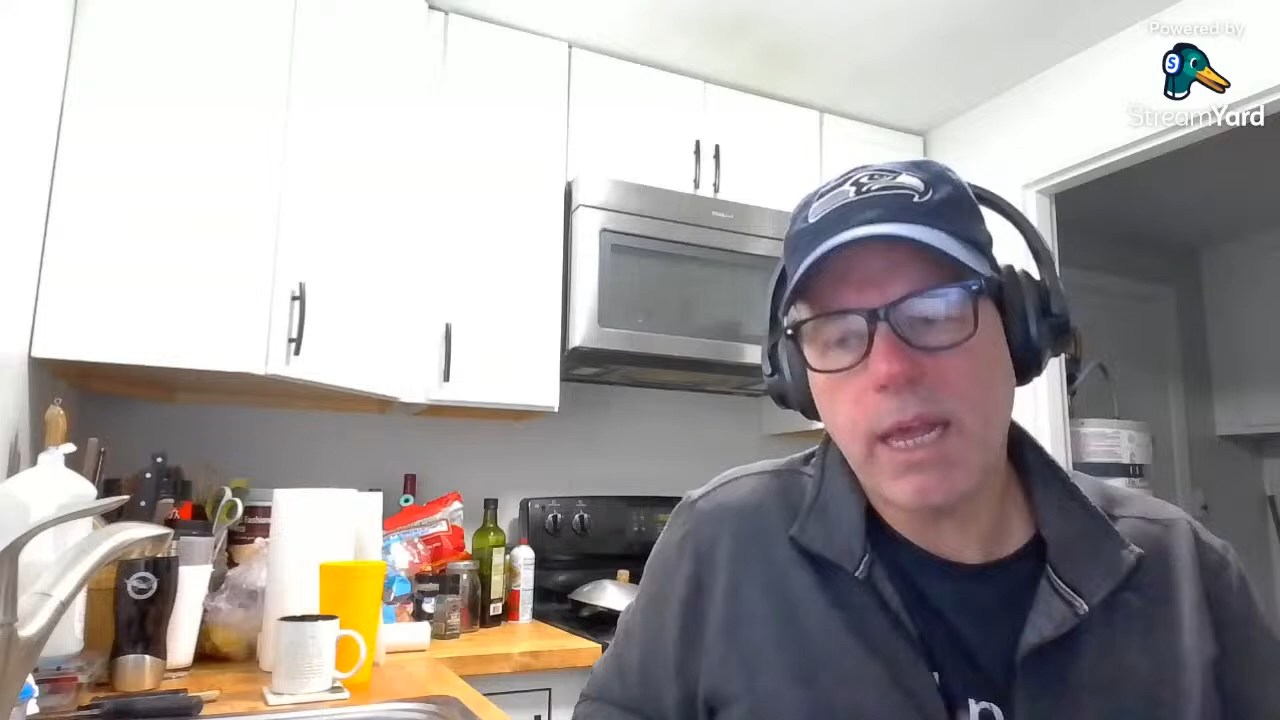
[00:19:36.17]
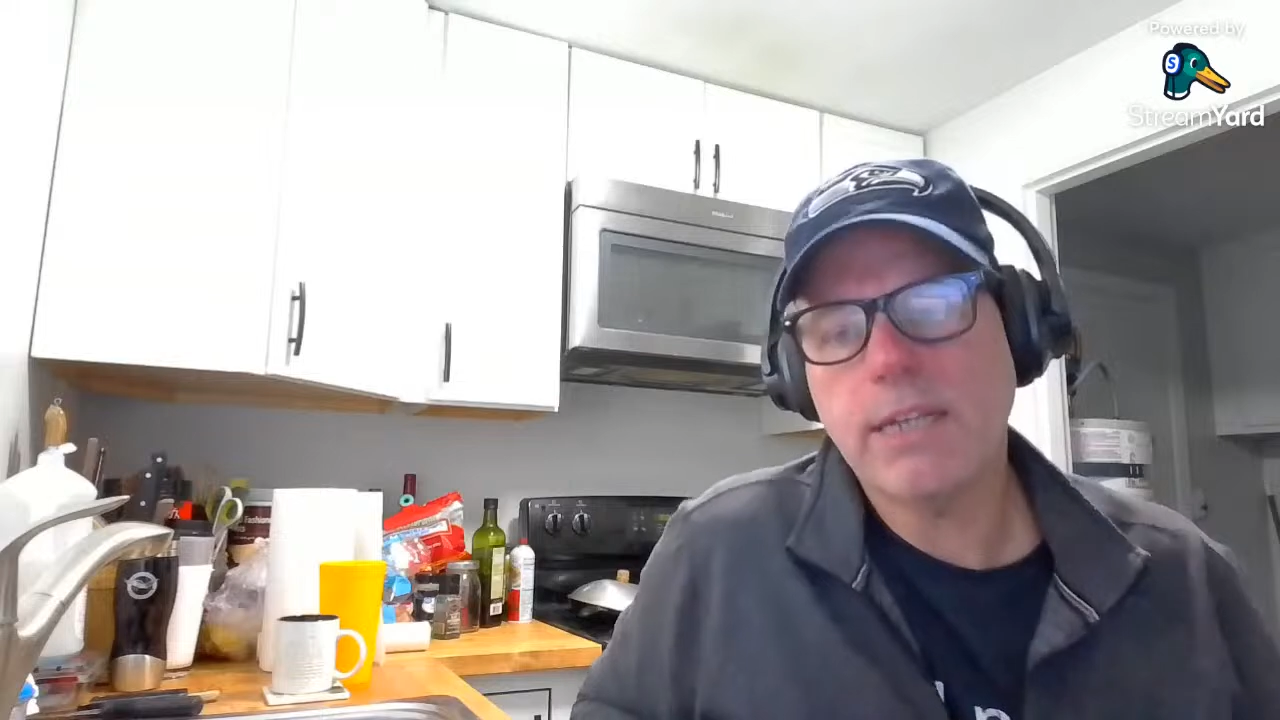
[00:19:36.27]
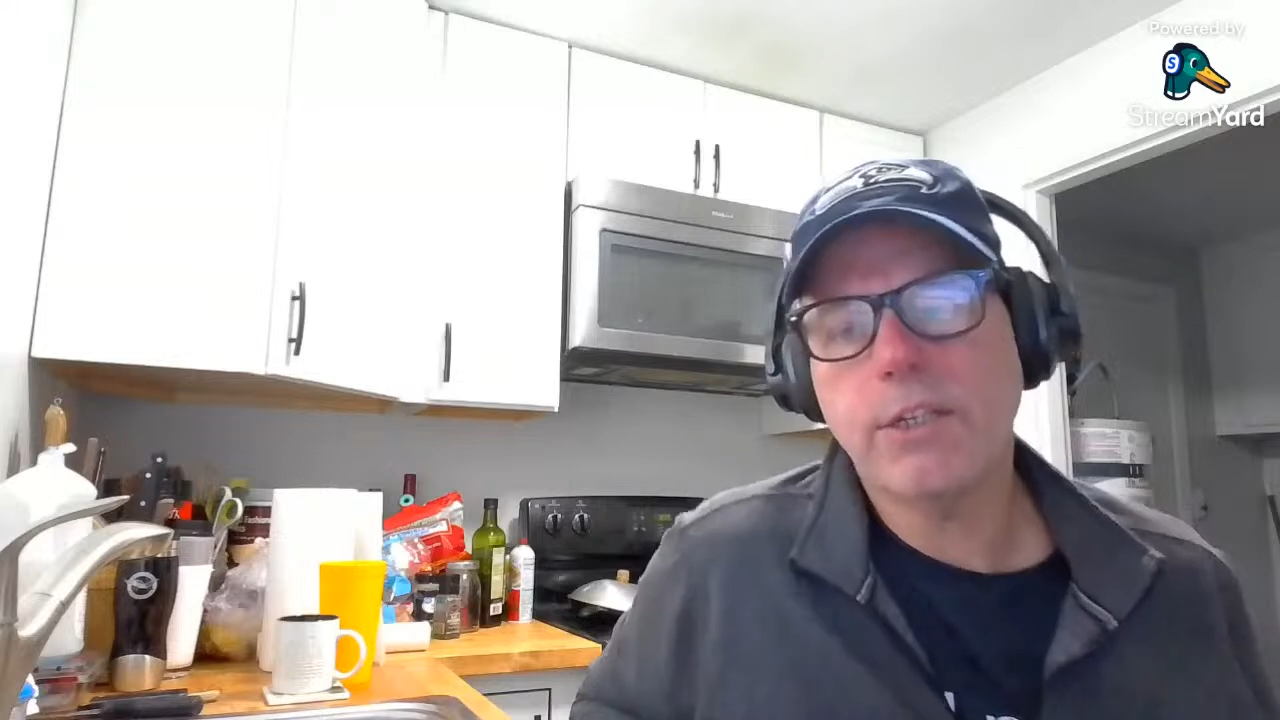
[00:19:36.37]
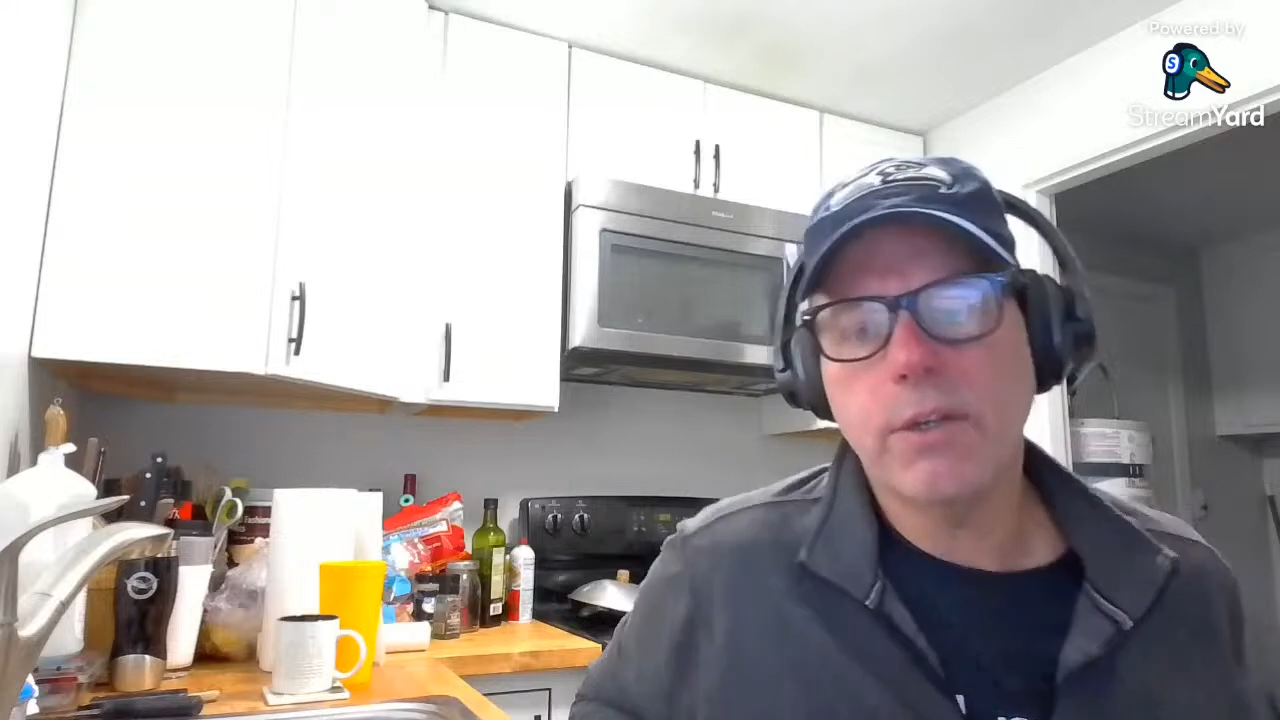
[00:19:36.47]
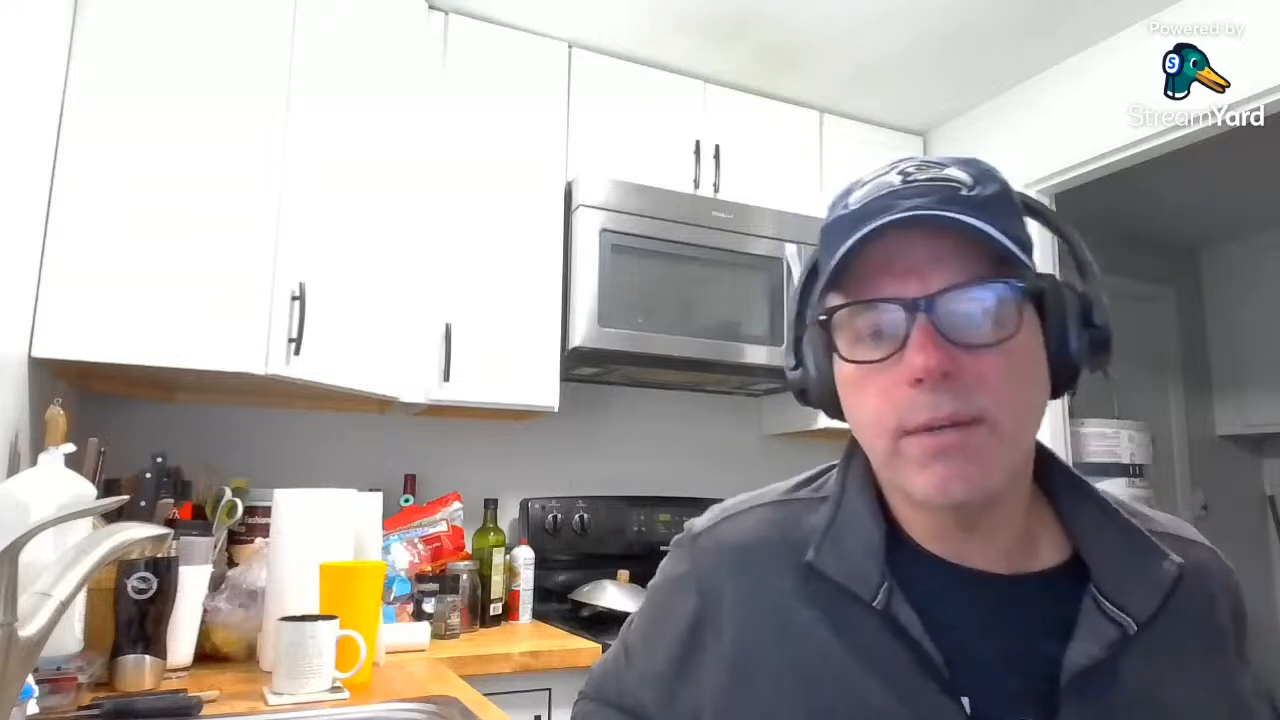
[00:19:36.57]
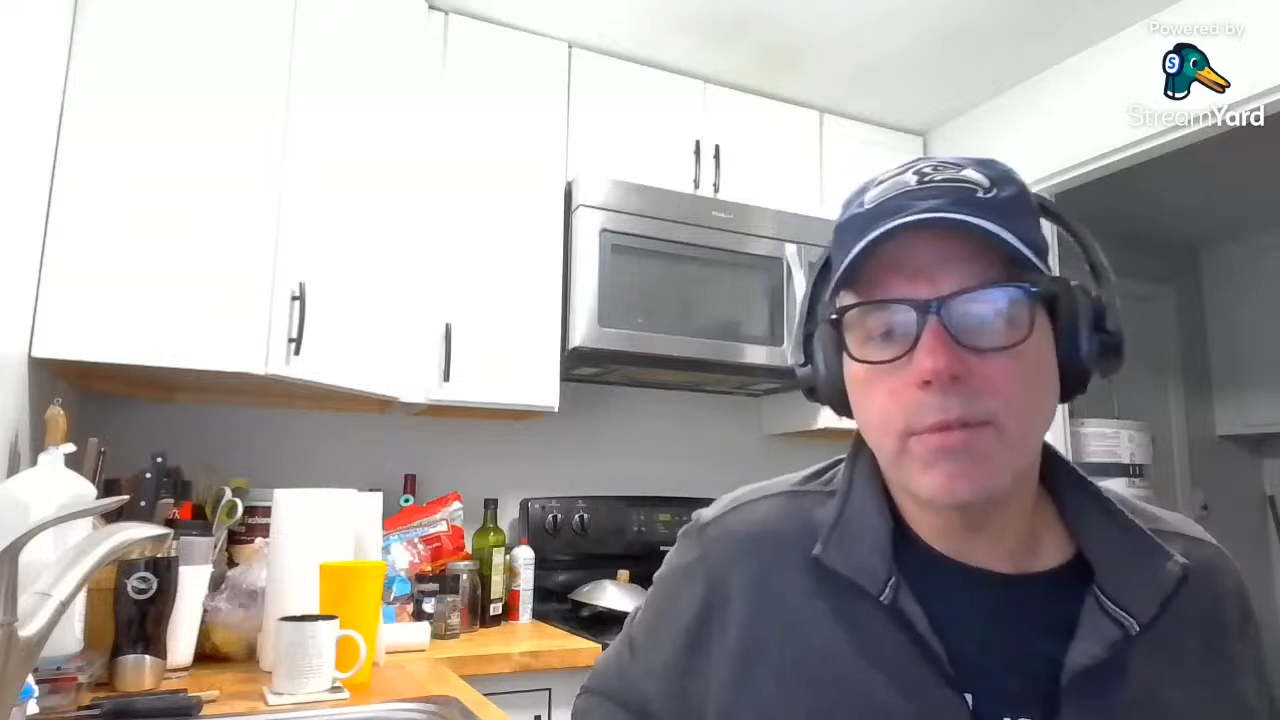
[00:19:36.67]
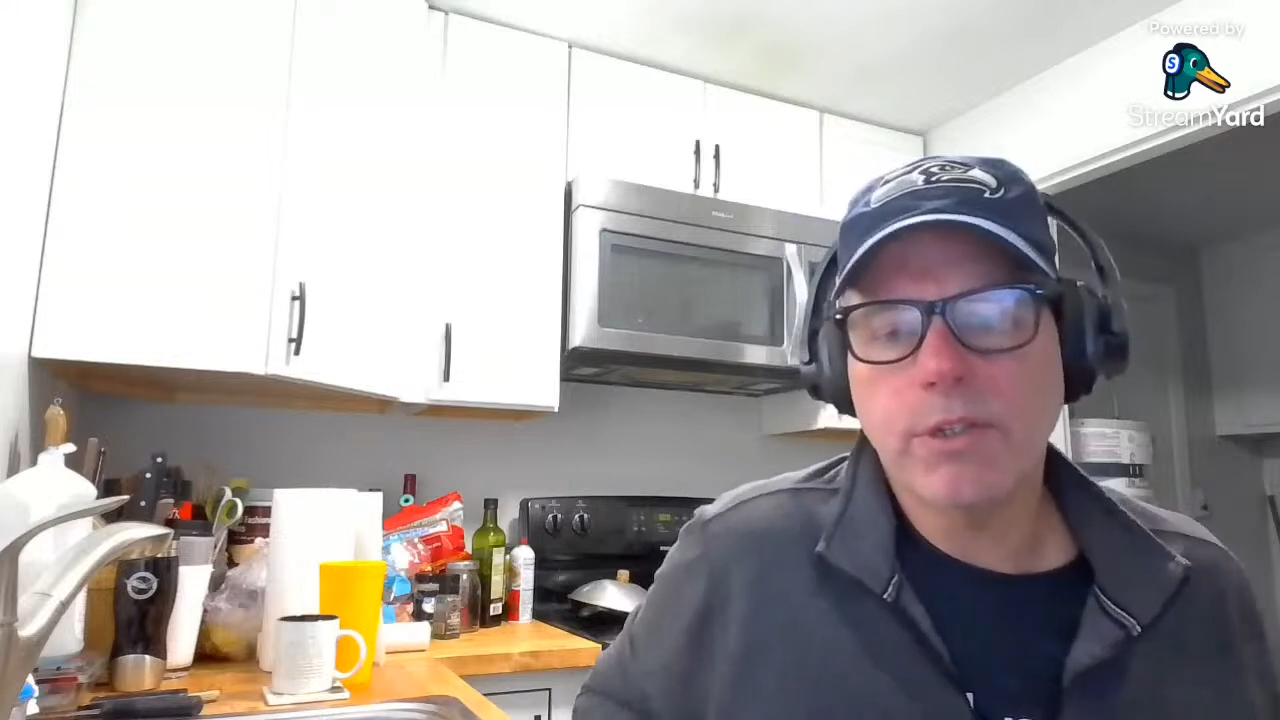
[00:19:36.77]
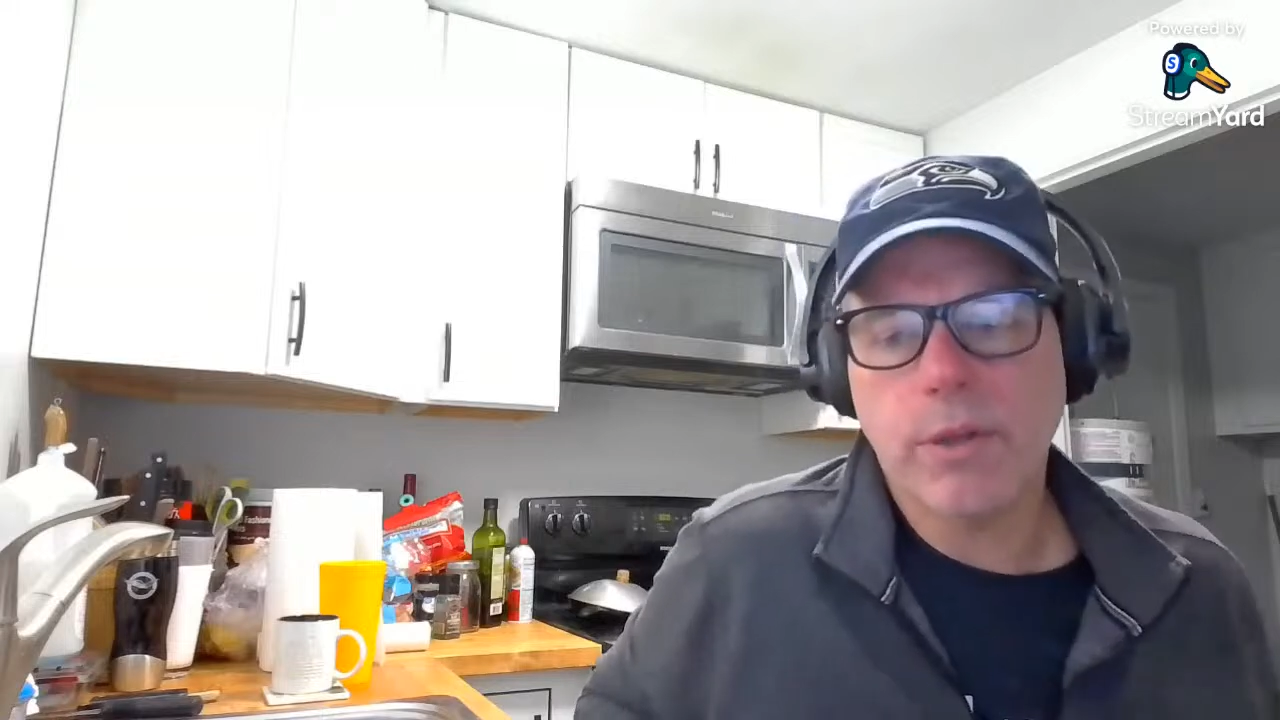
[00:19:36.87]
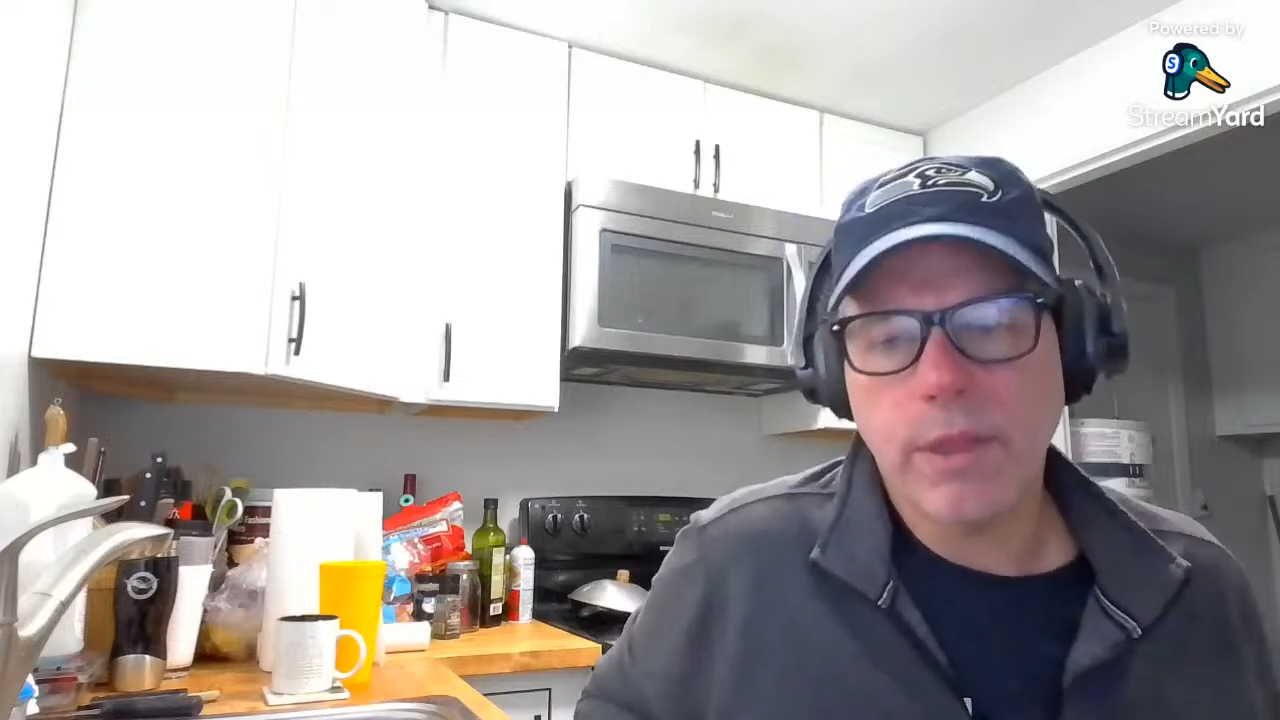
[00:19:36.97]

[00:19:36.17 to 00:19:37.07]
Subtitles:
last two numbers